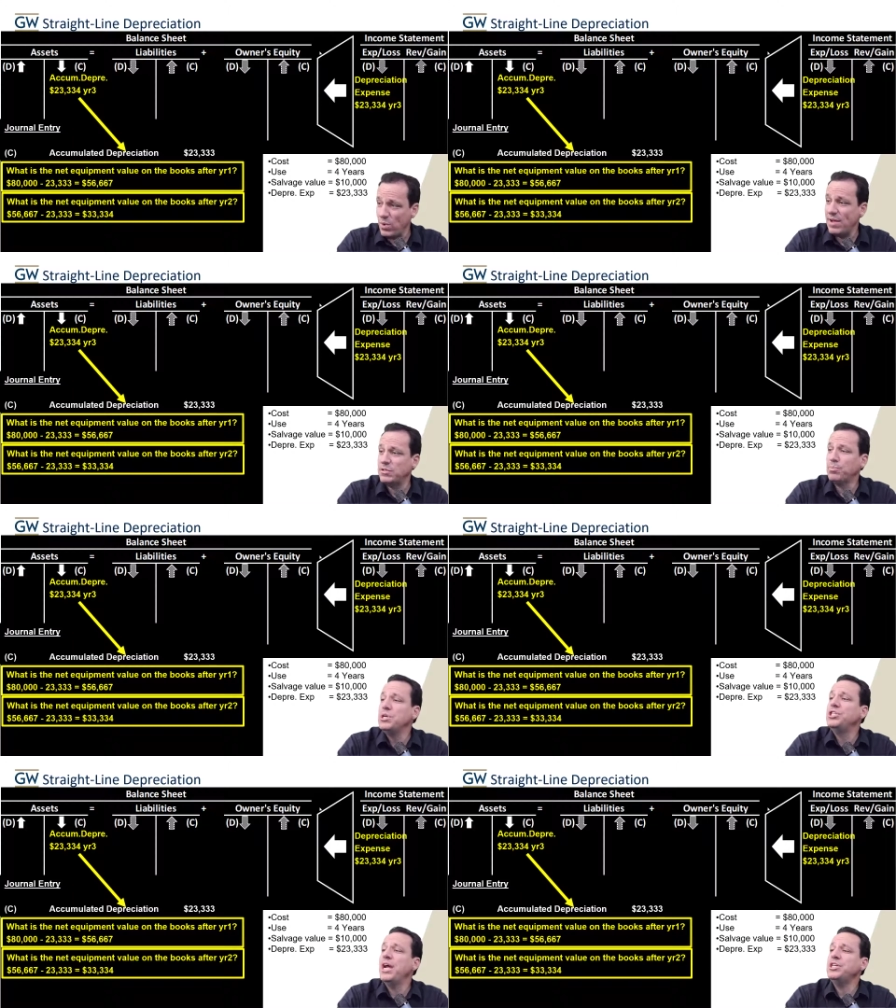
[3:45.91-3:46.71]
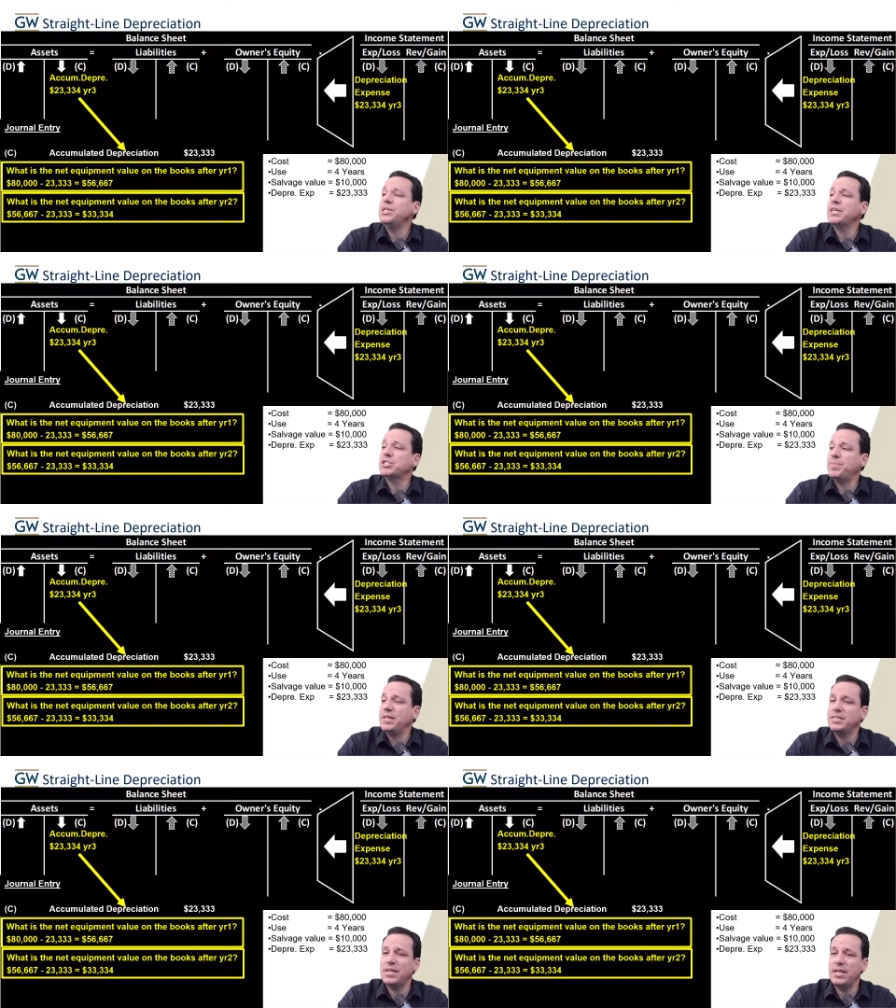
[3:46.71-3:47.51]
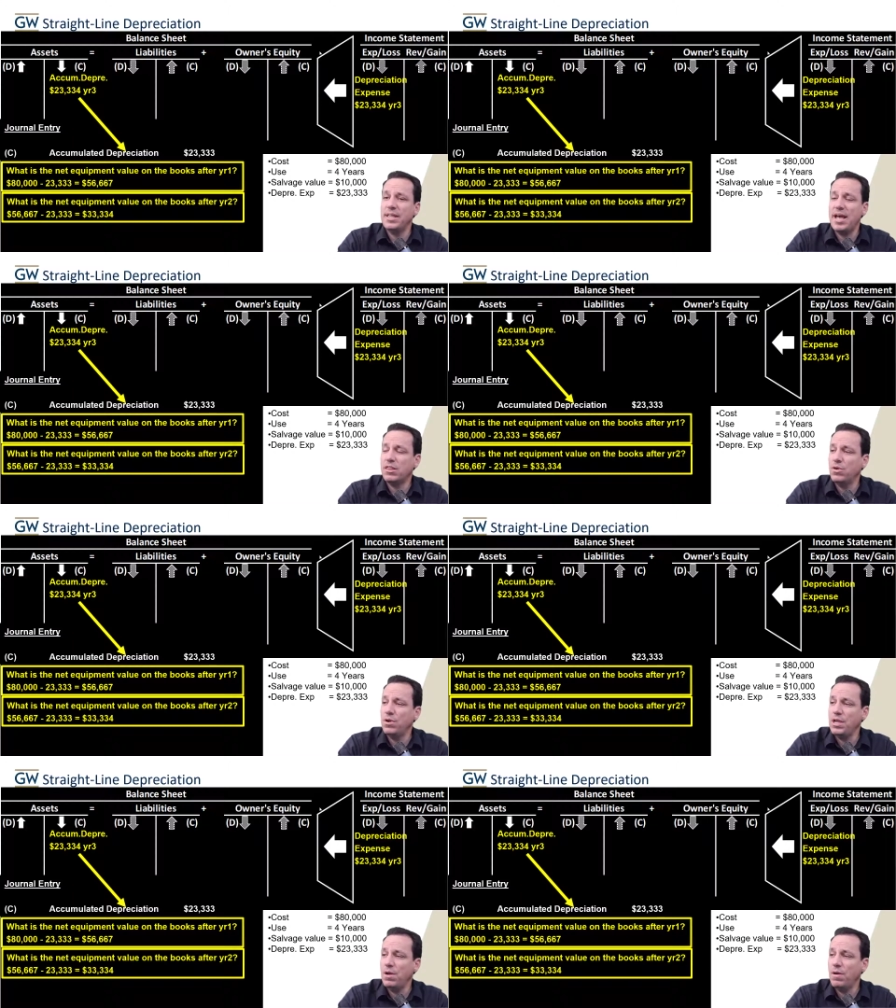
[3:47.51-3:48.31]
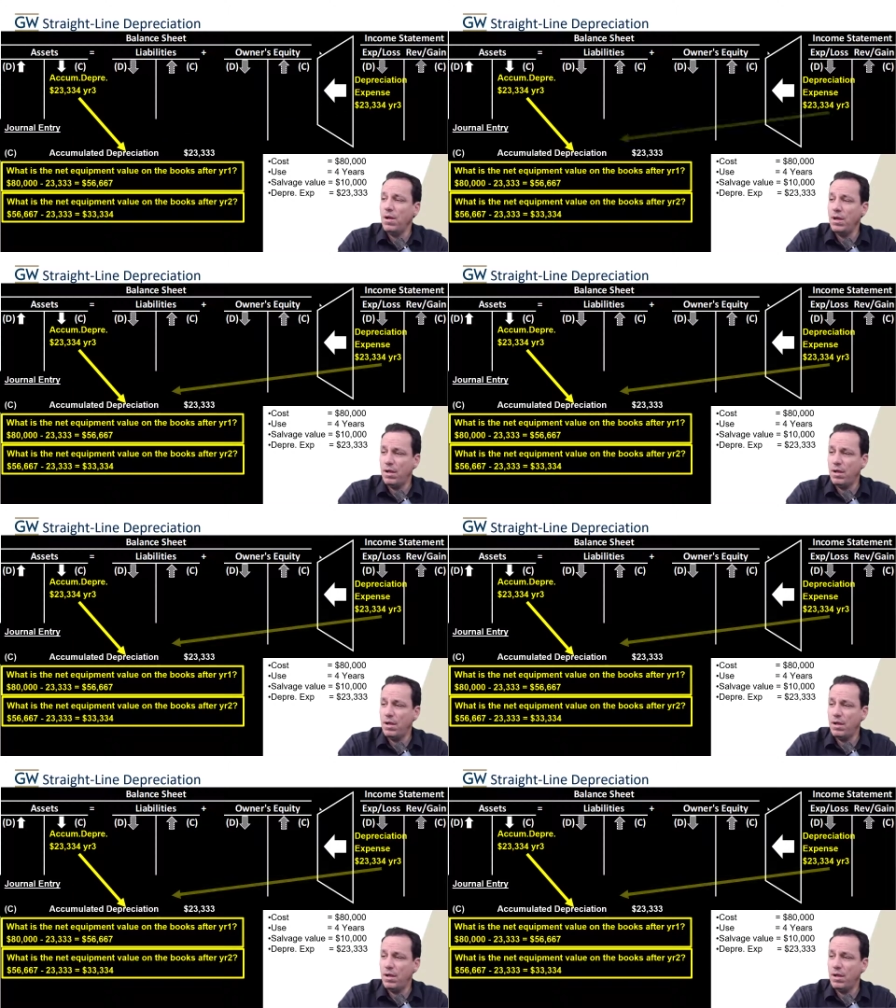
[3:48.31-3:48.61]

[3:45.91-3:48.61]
We have depreciation expense in that third year